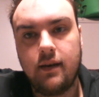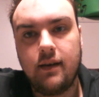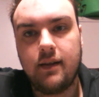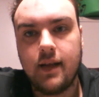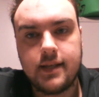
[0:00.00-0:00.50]

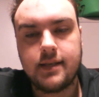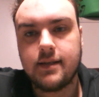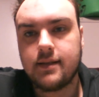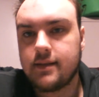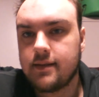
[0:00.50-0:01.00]
And
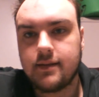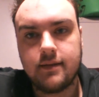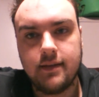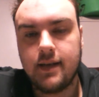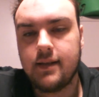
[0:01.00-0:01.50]
that's
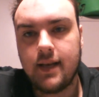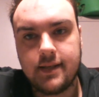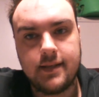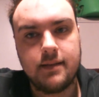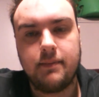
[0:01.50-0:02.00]

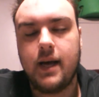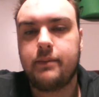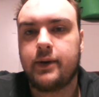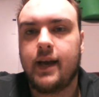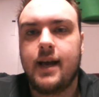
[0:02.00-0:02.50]
in the
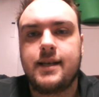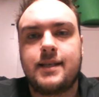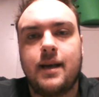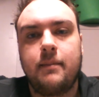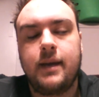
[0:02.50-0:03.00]
Bible,
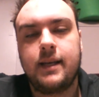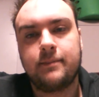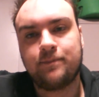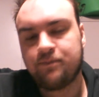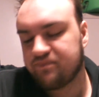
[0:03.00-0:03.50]
guys. I mean,